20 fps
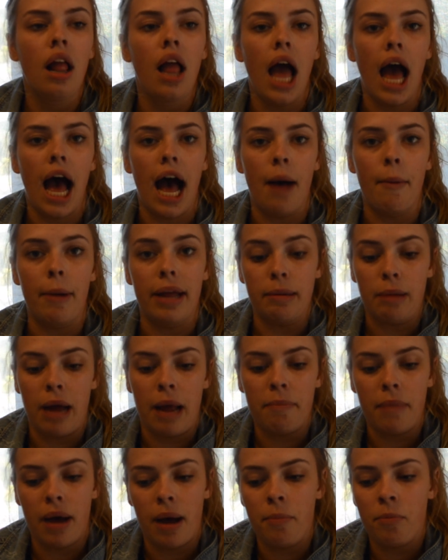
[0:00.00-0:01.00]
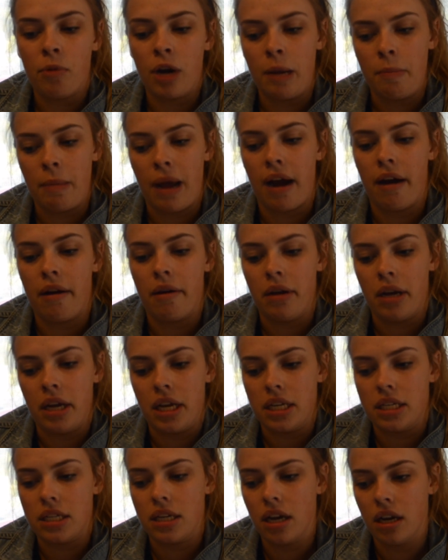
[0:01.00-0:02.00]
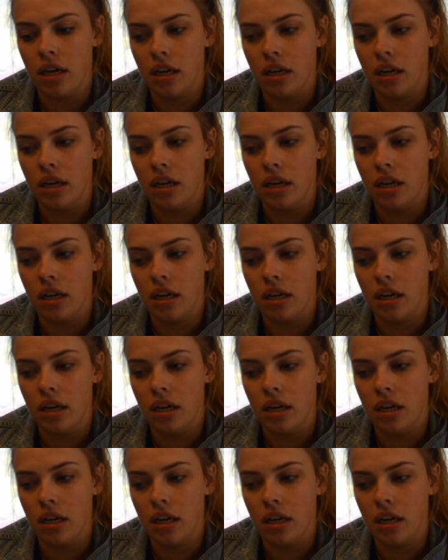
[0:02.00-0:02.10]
And my mum remarried,